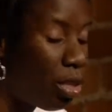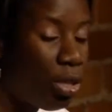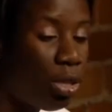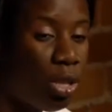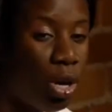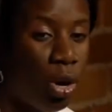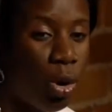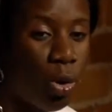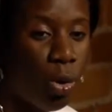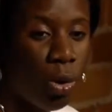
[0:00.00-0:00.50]

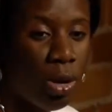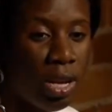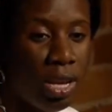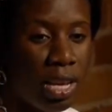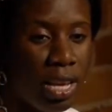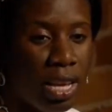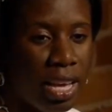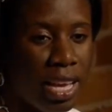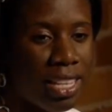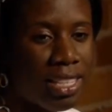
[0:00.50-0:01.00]
No,
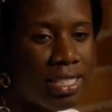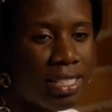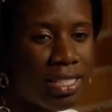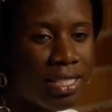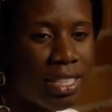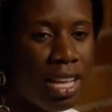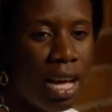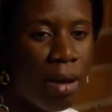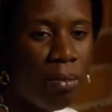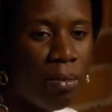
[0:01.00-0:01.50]
it's
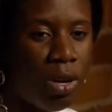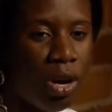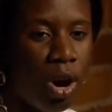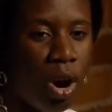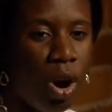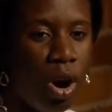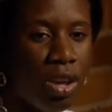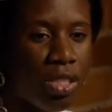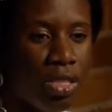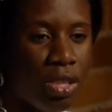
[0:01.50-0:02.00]
some
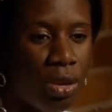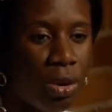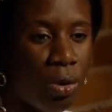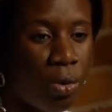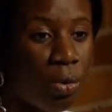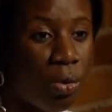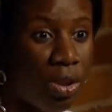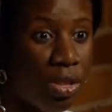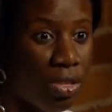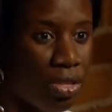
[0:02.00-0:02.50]
other
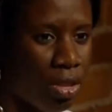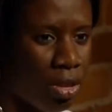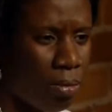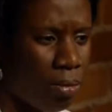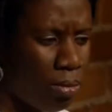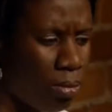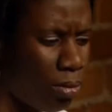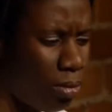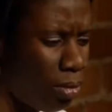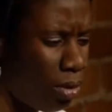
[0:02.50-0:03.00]

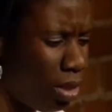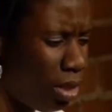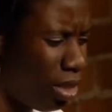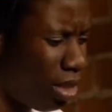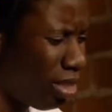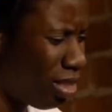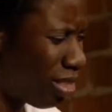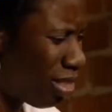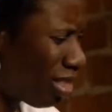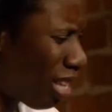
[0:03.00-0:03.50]
rhythm.
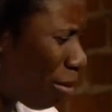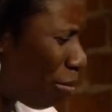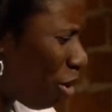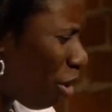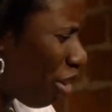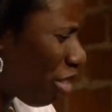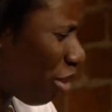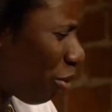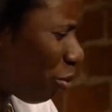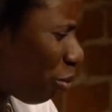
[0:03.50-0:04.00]
Some
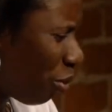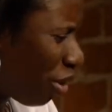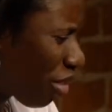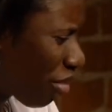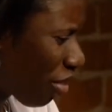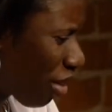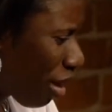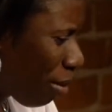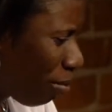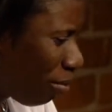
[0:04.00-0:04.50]
other
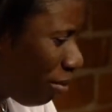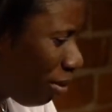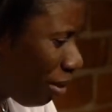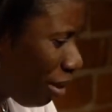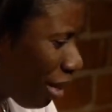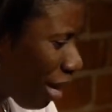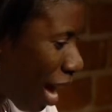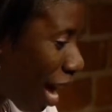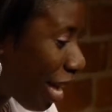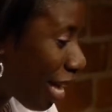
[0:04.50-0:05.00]
rhythm?
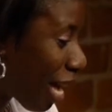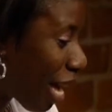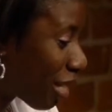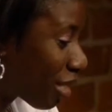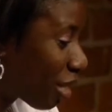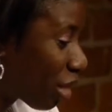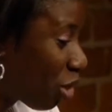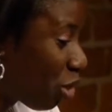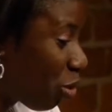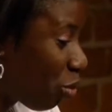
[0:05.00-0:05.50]
I
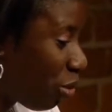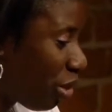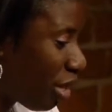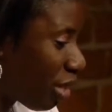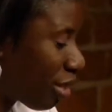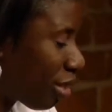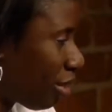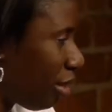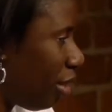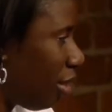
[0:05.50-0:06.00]
asked
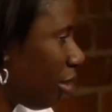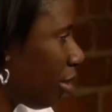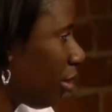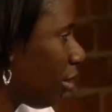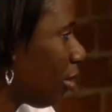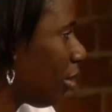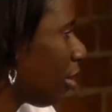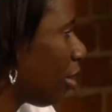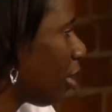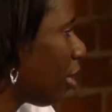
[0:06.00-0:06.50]
curiously.
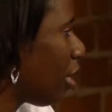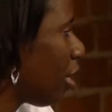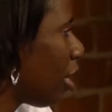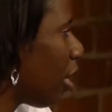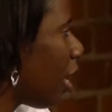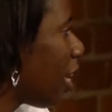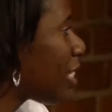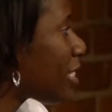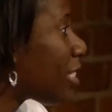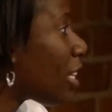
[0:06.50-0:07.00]

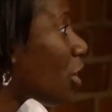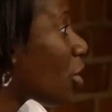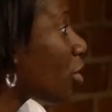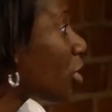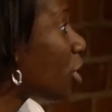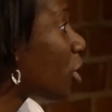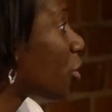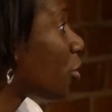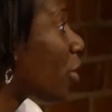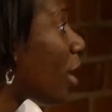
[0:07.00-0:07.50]
It's a
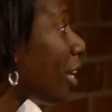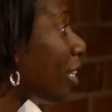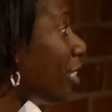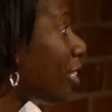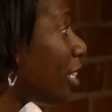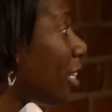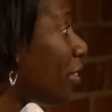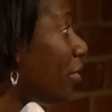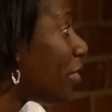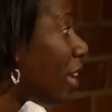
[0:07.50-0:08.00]

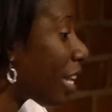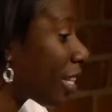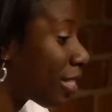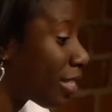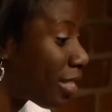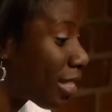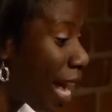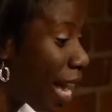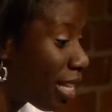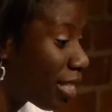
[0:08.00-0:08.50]
constructive,
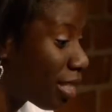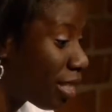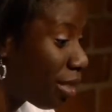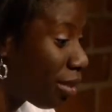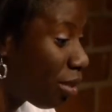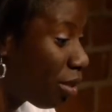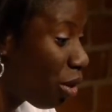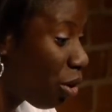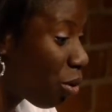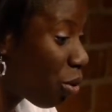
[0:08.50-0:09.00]

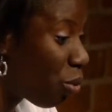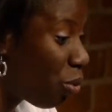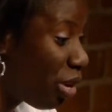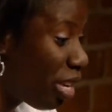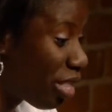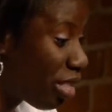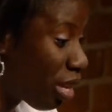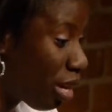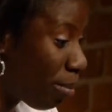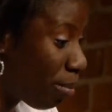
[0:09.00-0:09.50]
exciting
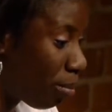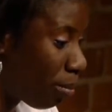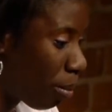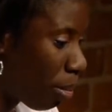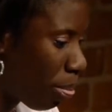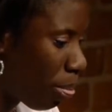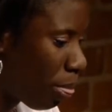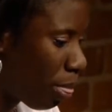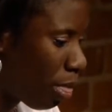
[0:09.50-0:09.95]
rhythm.